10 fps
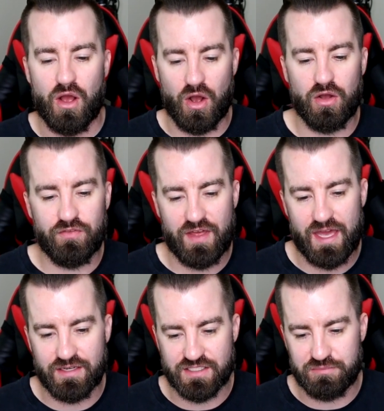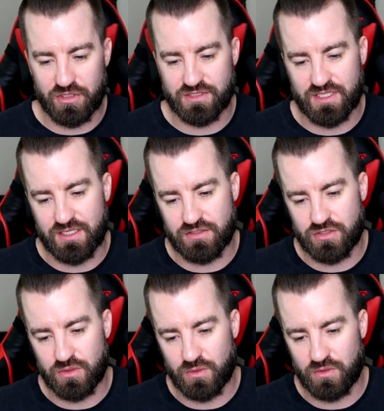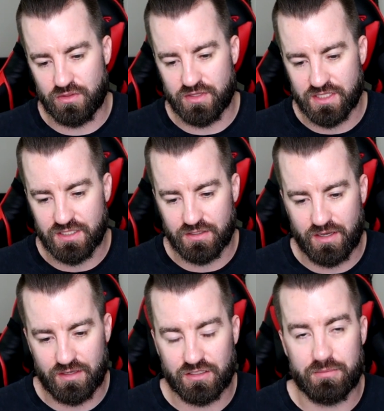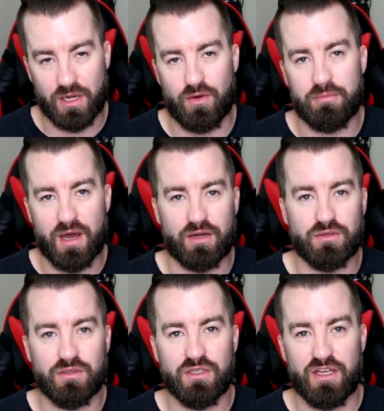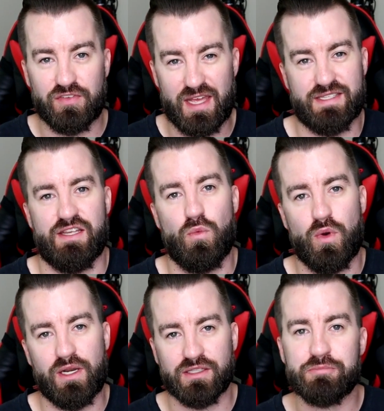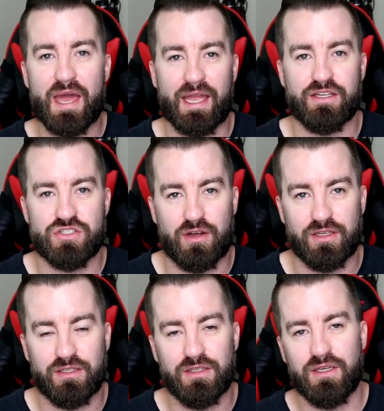All that is built into the Camaro model if it has that 1LE package on it.